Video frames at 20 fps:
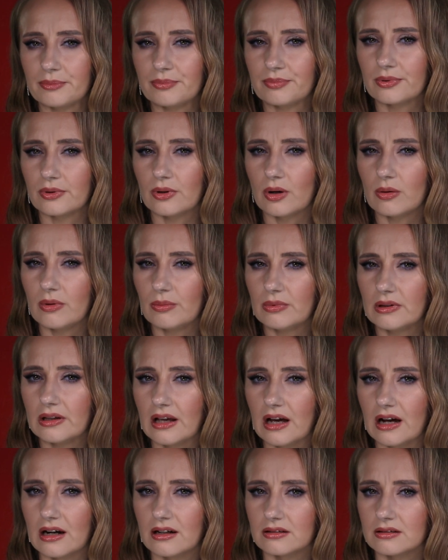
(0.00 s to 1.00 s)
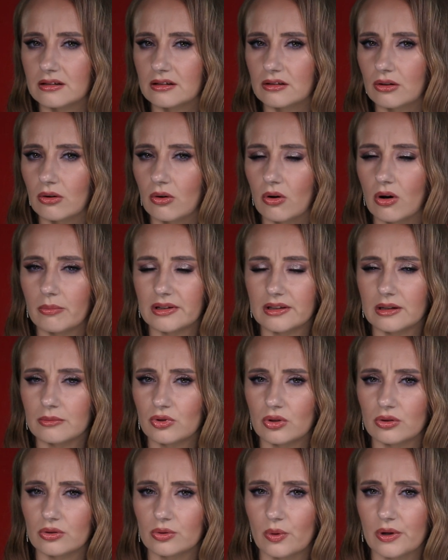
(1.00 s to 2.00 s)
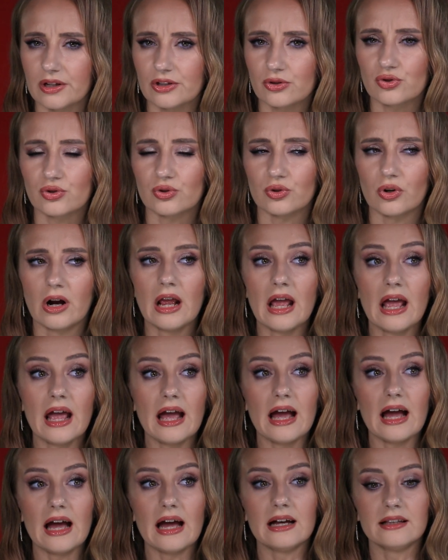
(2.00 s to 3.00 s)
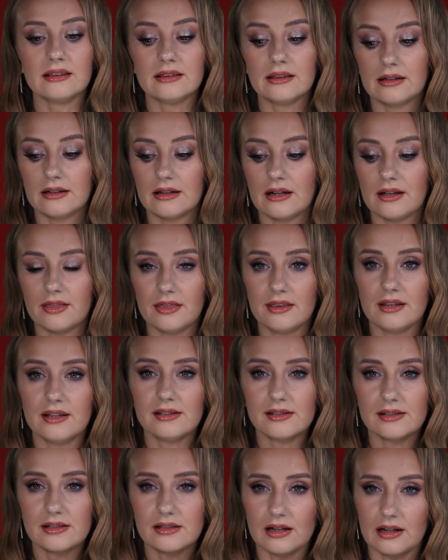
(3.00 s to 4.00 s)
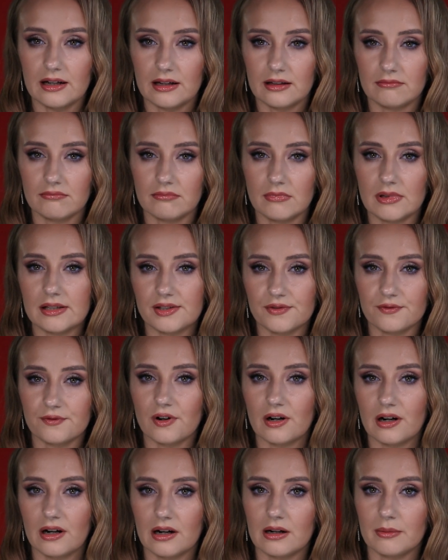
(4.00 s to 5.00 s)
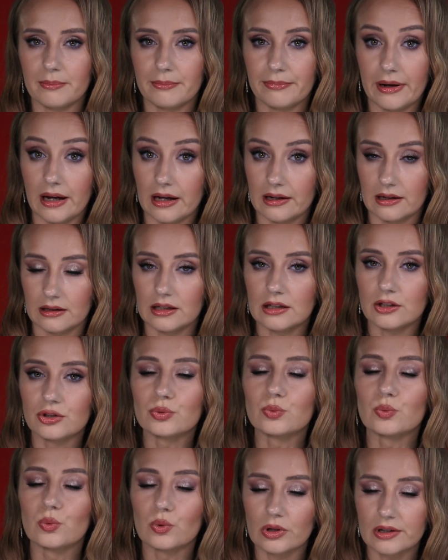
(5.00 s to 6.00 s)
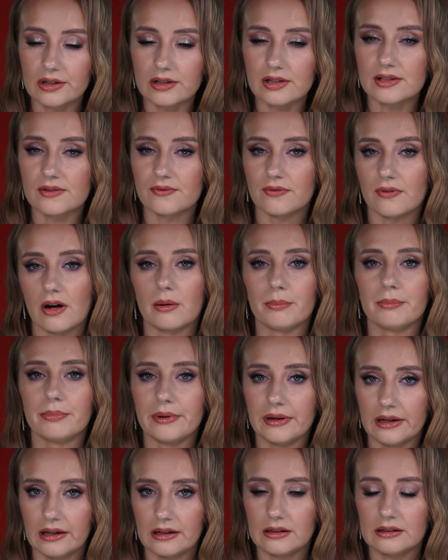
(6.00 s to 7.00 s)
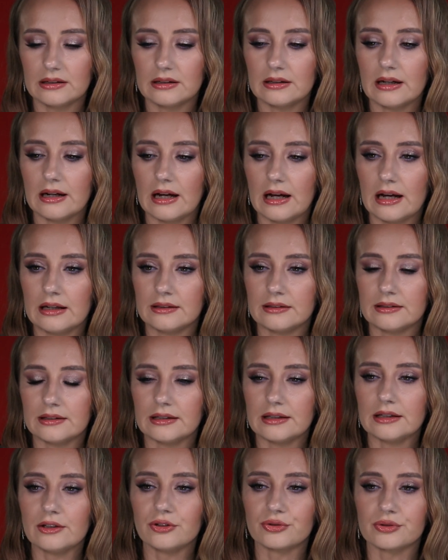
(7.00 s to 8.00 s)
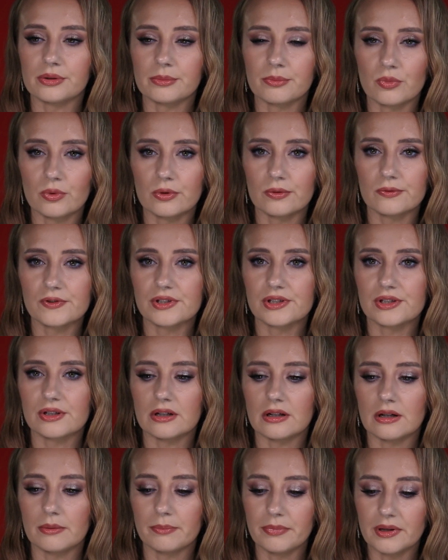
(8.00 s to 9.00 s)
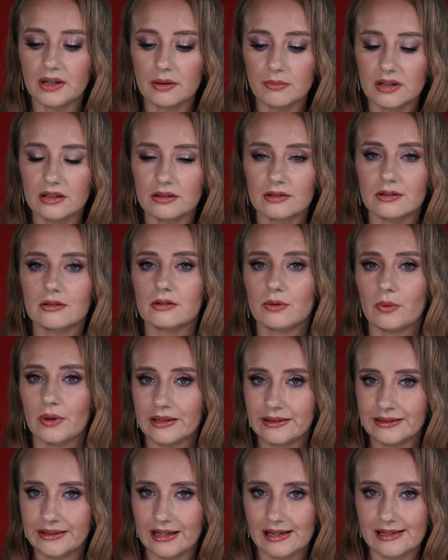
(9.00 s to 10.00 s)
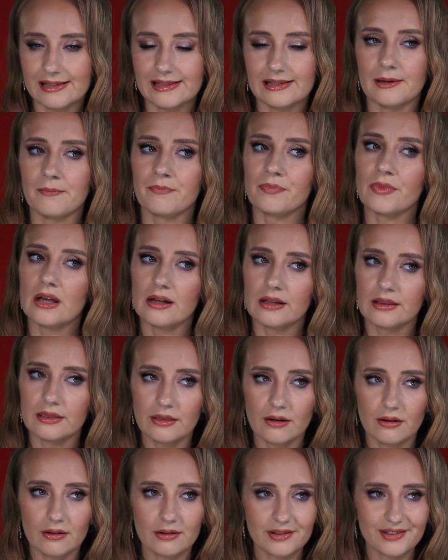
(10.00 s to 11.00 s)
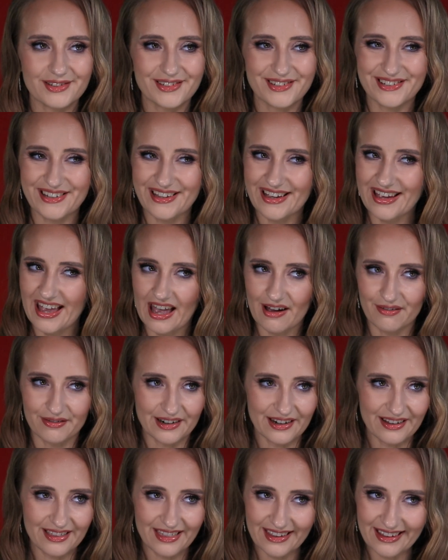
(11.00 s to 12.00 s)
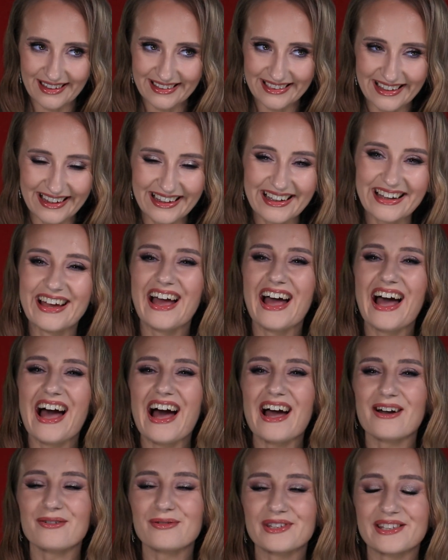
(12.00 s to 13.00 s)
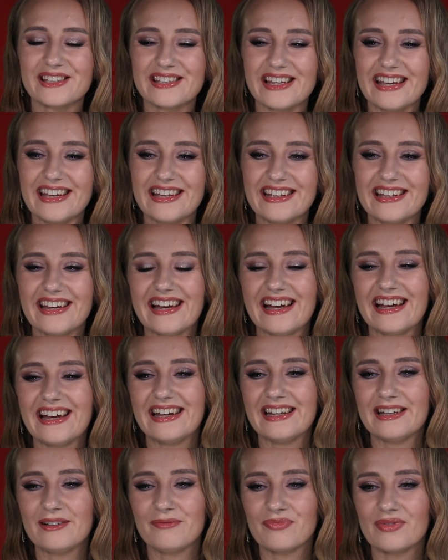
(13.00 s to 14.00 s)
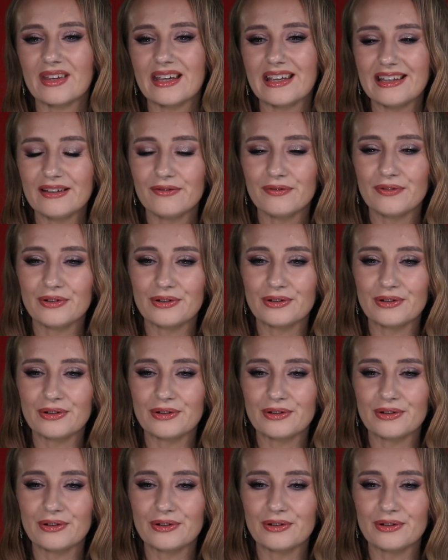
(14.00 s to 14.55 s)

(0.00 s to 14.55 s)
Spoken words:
probably Art Deco, but I'm not quite sure. And this guy is far better. It works far better and it removes pigment quite nicely. Not everything, I would say. If